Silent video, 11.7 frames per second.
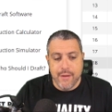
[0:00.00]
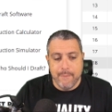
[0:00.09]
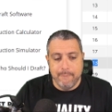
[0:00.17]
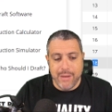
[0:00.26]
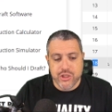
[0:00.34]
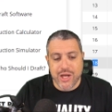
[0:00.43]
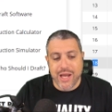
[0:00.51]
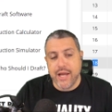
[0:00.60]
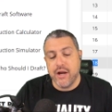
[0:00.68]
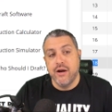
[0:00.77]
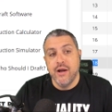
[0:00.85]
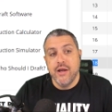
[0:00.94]
much
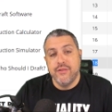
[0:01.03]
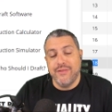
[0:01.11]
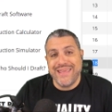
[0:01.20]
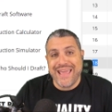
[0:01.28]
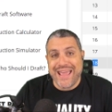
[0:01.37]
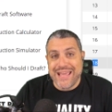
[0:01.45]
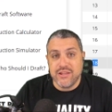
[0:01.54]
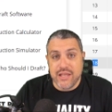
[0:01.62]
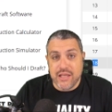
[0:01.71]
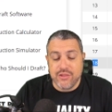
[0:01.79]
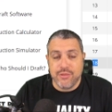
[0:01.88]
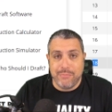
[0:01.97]
higher than the
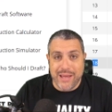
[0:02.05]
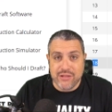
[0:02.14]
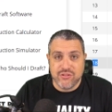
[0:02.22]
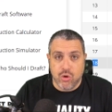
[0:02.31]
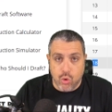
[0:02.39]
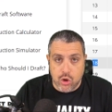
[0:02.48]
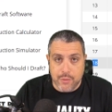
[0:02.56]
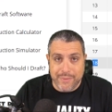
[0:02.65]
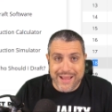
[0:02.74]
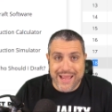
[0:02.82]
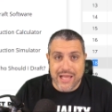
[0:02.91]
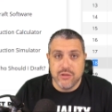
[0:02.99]
18th best
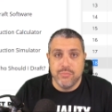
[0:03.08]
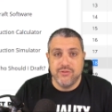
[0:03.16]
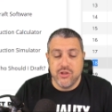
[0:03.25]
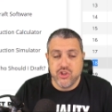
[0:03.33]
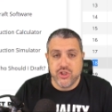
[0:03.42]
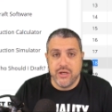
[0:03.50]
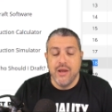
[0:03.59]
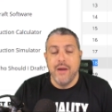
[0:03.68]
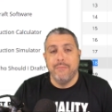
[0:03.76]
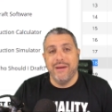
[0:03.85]
quarterback at the position